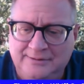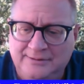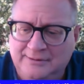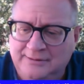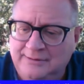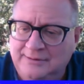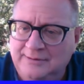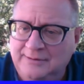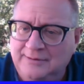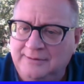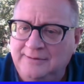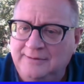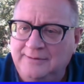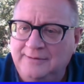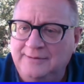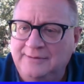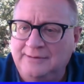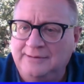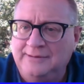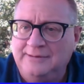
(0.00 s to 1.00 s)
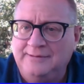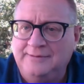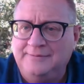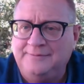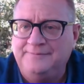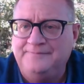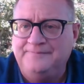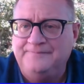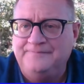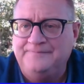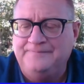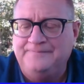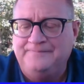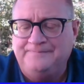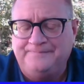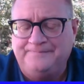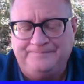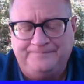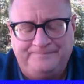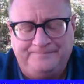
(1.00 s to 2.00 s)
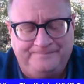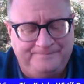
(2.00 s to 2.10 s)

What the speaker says: (no one is talking)